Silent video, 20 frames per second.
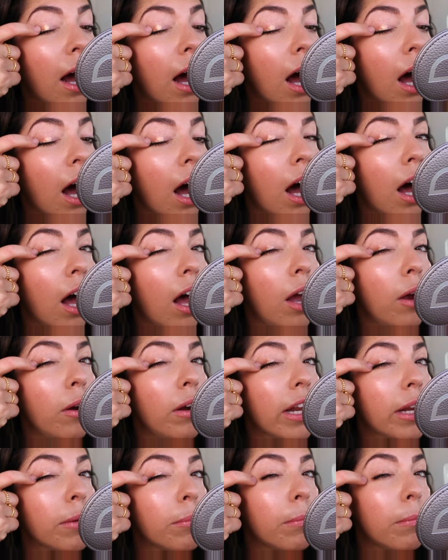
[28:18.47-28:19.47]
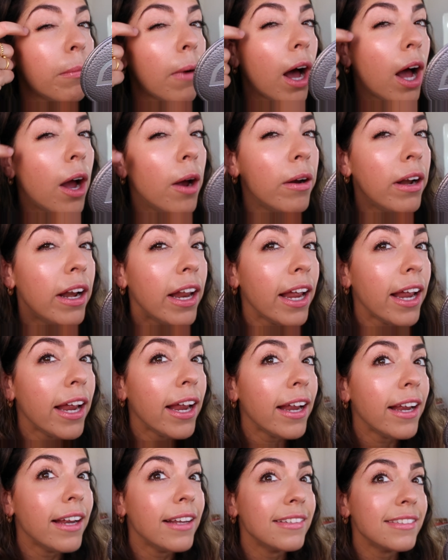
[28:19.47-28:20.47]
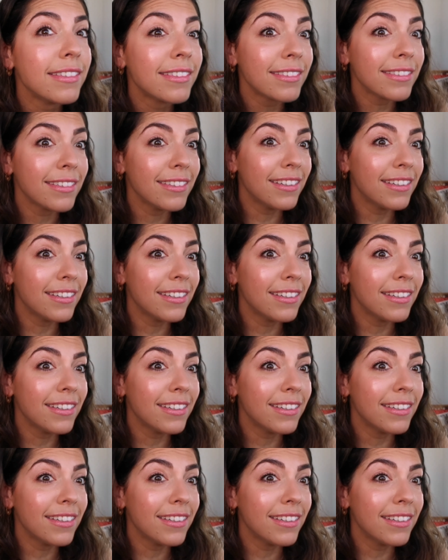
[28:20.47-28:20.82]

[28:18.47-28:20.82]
Holy molies!